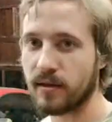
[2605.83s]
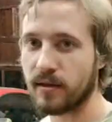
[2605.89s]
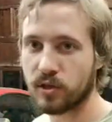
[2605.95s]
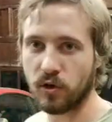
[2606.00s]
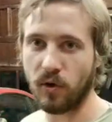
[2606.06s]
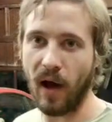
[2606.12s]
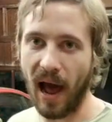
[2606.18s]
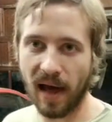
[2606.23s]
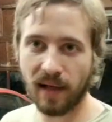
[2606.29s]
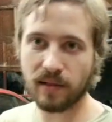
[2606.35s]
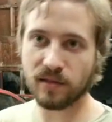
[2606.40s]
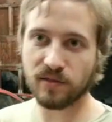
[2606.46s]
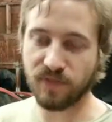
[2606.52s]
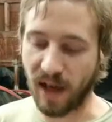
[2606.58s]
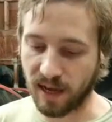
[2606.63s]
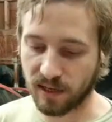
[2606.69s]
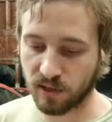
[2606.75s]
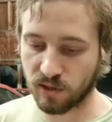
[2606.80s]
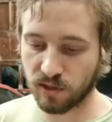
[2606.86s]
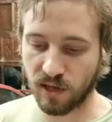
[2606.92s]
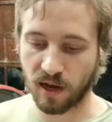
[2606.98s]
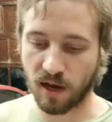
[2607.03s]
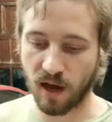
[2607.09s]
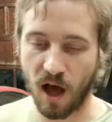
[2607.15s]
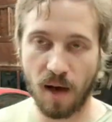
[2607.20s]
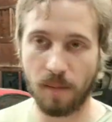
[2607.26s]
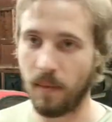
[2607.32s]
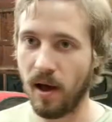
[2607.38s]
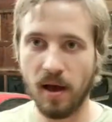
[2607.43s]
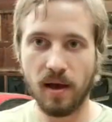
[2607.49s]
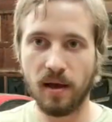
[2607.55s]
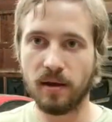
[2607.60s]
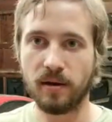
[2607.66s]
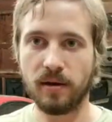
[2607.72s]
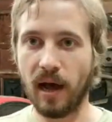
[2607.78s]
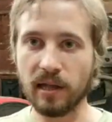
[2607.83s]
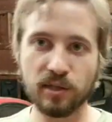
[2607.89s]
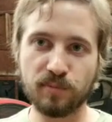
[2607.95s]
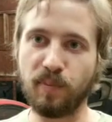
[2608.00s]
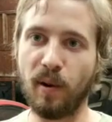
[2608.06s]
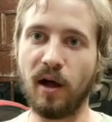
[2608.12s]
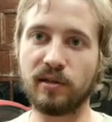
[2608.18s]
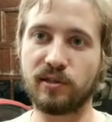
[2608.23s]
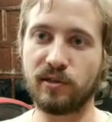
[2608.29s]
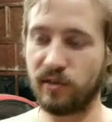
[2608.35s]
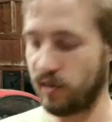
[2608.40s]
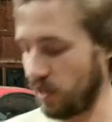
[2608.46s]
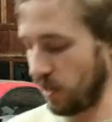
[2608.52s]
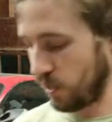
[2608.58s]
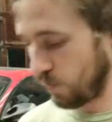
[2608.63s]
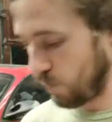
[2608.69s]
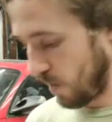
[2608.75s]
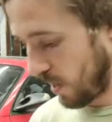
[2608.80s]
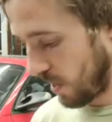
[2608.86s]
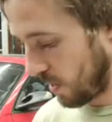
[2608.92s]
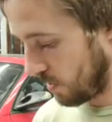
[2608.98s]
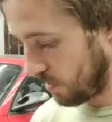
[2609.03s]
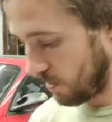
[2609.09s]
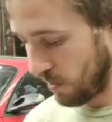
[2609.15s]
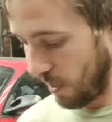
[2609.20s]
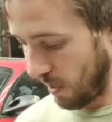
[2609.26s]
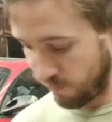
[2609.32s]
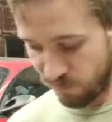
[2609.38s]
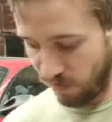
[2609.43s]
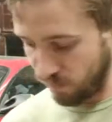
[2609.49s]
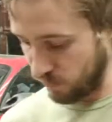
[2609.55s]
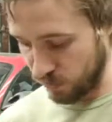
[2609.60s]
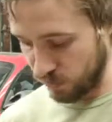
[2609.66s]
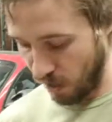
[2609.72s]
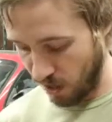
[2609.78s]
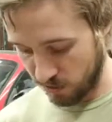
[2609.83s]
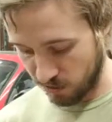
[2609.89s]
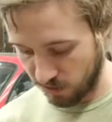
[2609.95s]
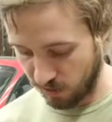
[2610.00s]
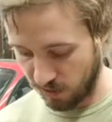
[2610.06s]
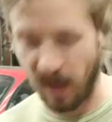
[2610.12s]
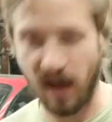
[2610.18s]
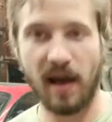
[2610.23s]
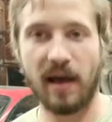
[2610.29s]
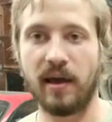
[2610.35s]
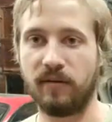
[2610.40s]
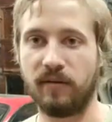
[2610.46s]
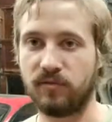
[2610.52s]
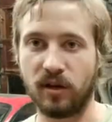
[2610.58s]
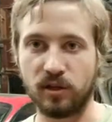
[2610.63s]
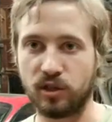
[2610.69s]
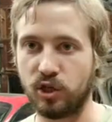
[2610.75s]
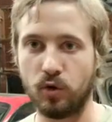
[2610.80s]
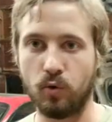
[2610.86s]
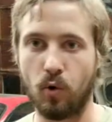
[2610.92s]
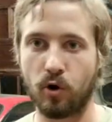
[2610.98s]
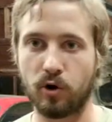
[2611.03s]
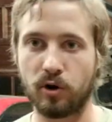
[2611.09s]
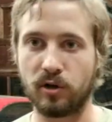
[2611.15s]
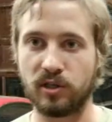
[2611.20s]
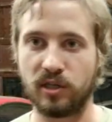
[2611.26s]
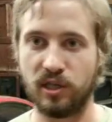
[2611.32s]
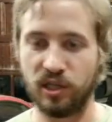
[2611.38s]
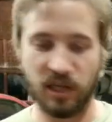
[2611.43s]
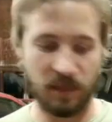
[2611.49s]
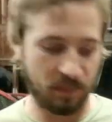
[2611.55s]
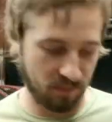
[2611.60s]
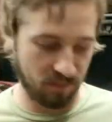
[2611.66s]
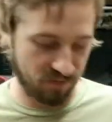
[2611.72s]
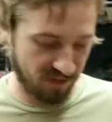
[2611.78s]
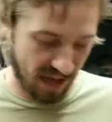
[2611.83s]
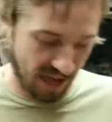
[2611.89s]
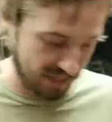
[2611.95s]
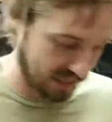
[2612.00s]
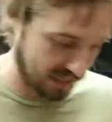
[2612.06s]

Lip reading: So allensfasteners.com, not sponsored in any way, have never talked to the guy. I've done 2 orders. He shipped them fast.